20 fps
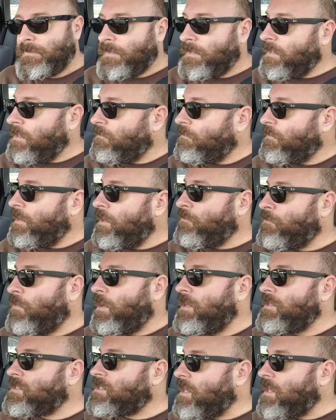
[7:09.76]
I
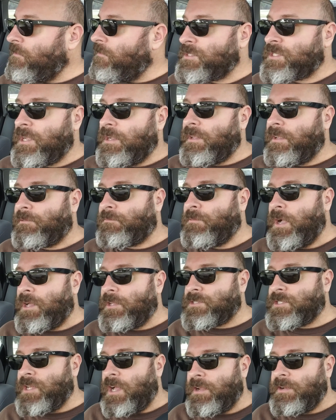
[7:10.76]
was kind of like, well,
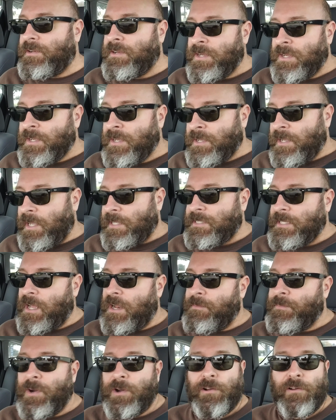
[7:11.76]
it's not
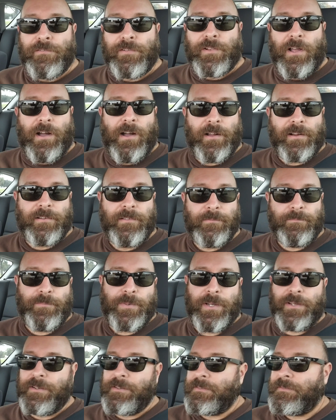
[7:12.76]
a moto vlog,
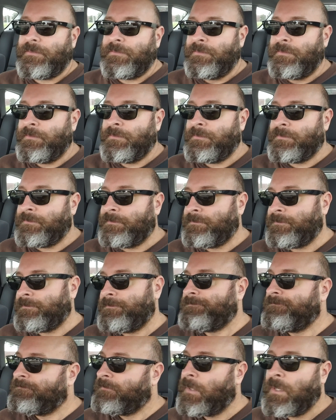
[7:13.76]
but
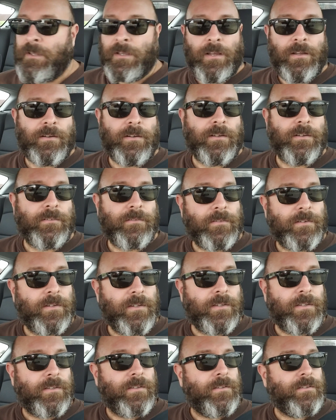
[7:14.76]
I don't know.
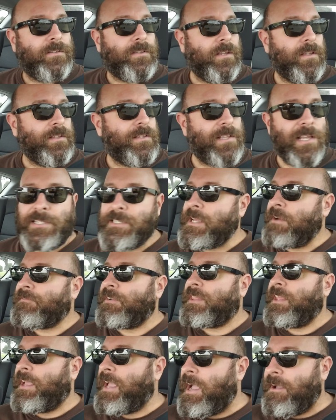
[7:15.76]
Does
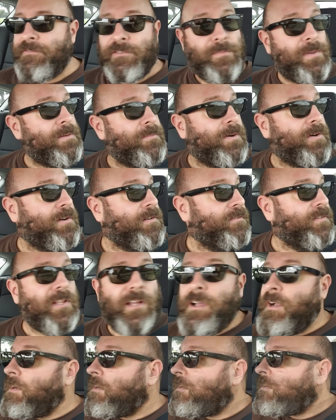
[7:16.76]
everything have to be a moto
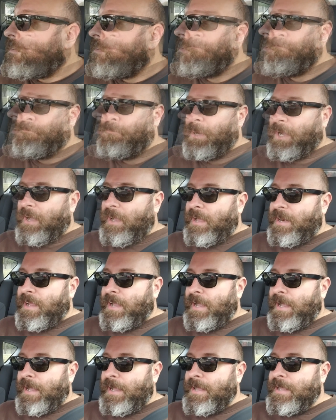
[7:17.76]
vlog?
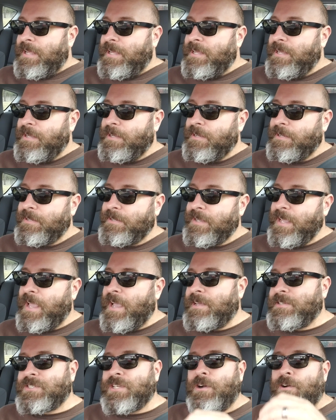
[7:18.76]
But
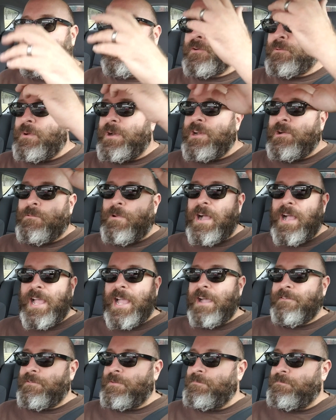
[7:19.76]
yeah, so if you're wondering why I
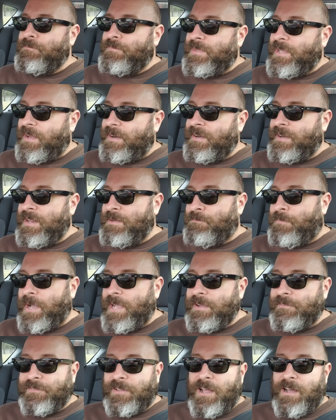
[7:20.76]
haven't done any
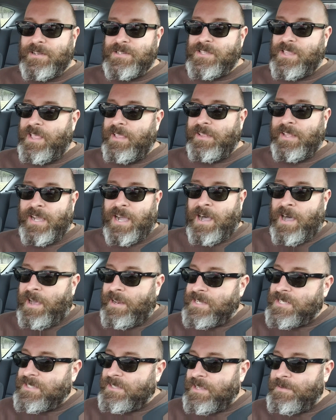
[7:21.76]
bike vlogs lately,
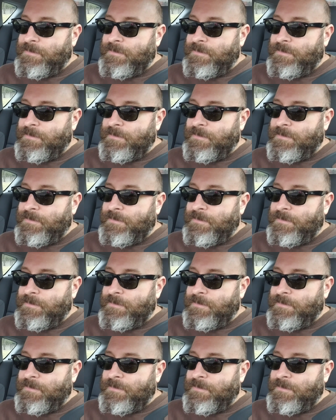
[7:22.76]
honestly,